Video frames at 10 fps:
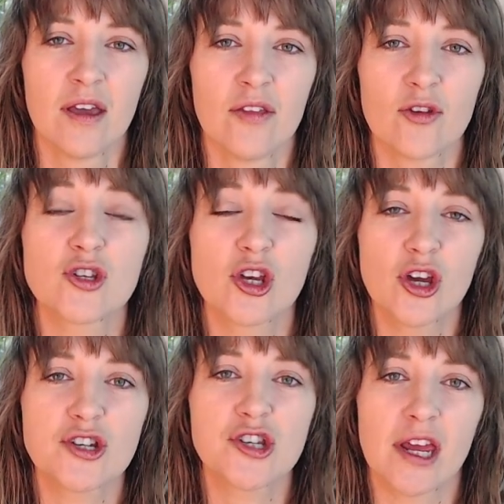There's a
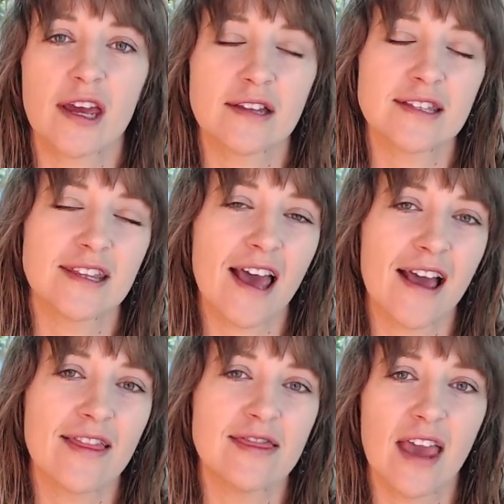good chance
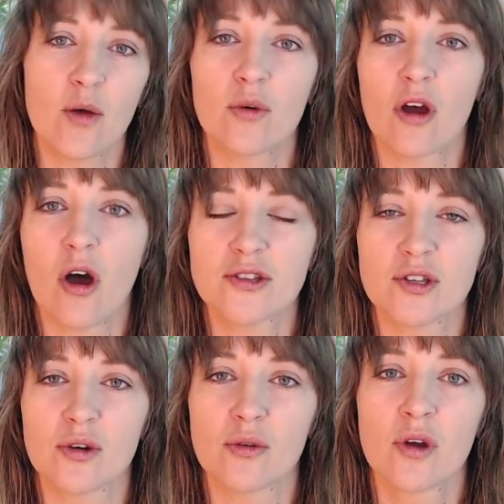that they would
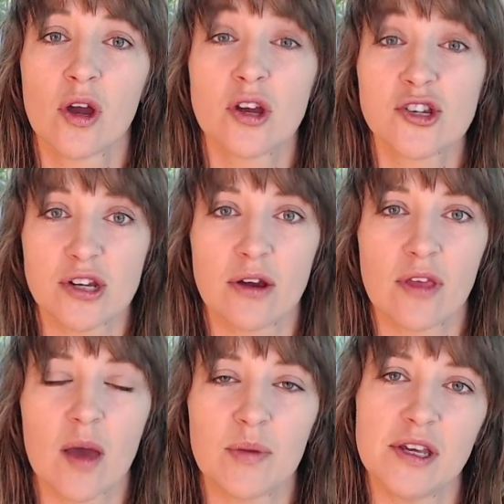also share
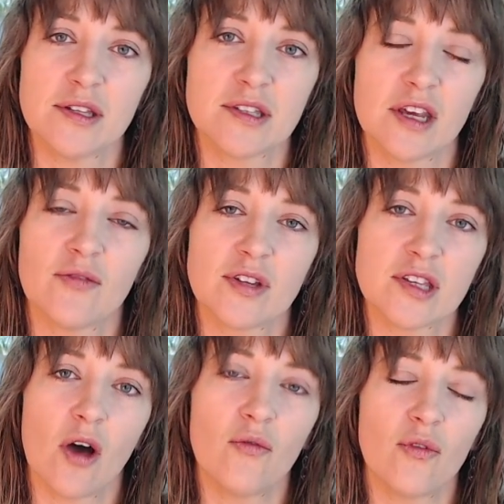that piece if it's
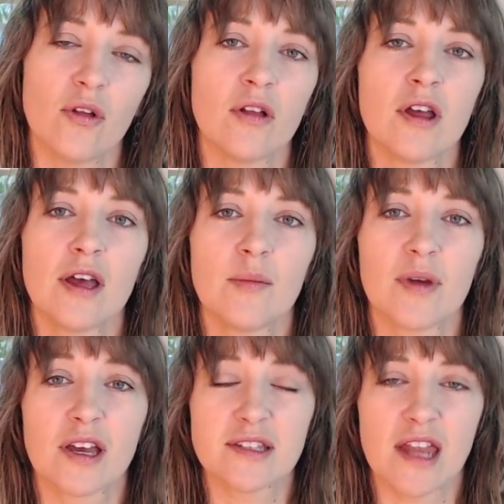helpful
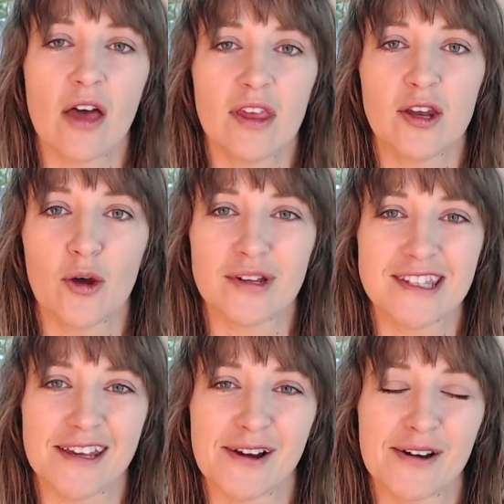because now they know it's
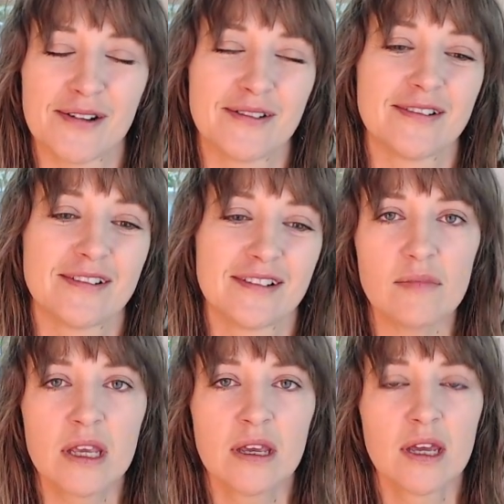there.
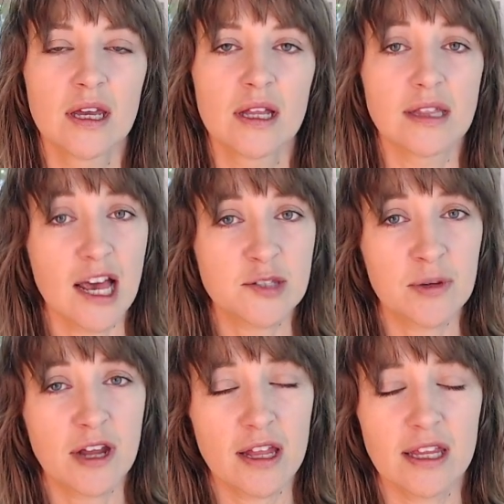Last
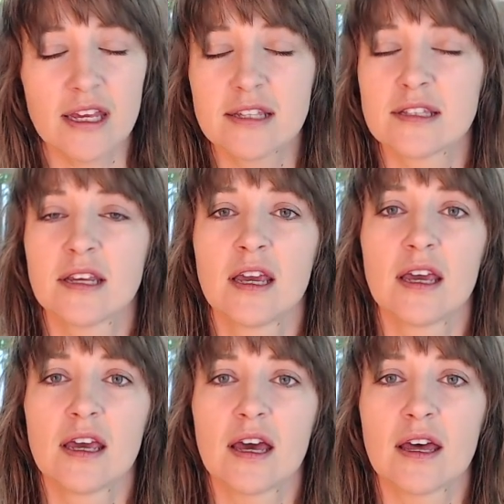but not least,
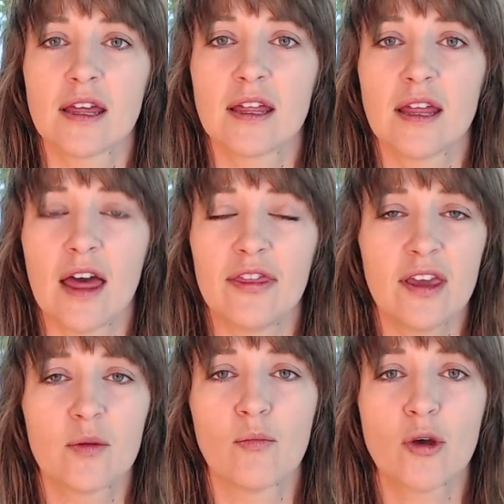I
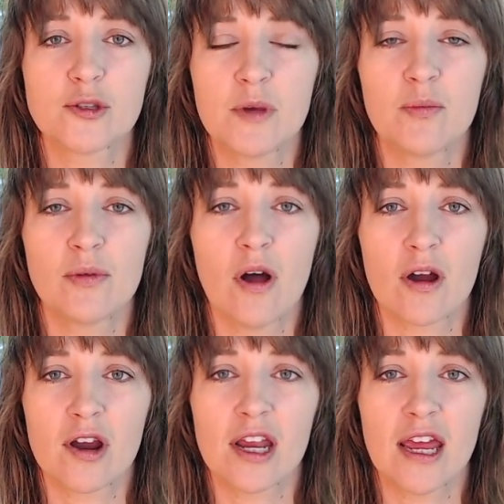think most people
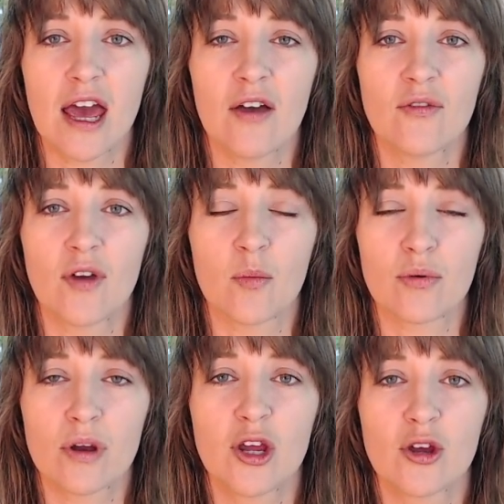already have a
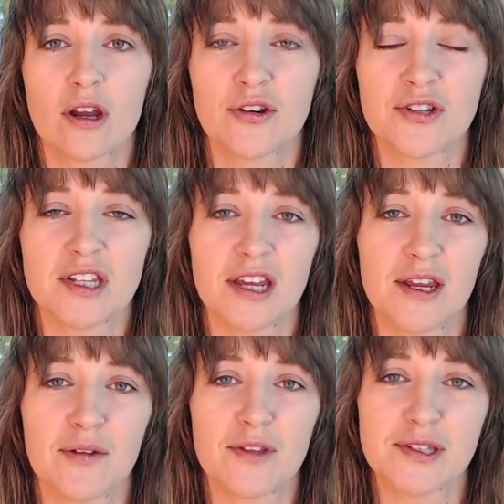pretty good
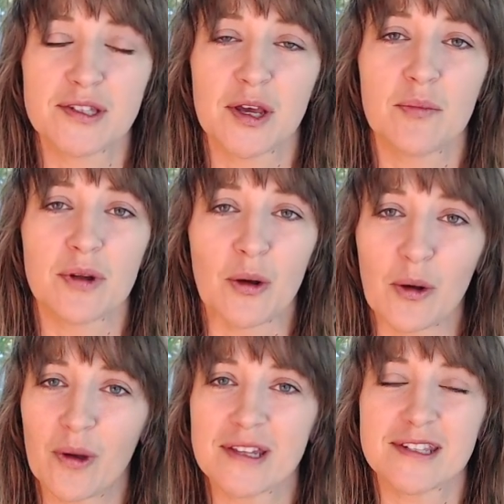understanding of this tip, but I'll
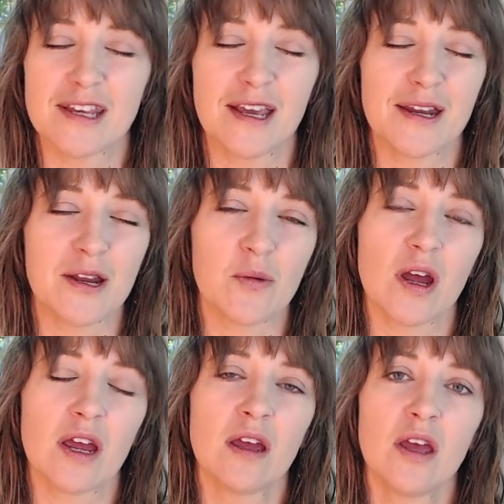go ahead and say it anyway.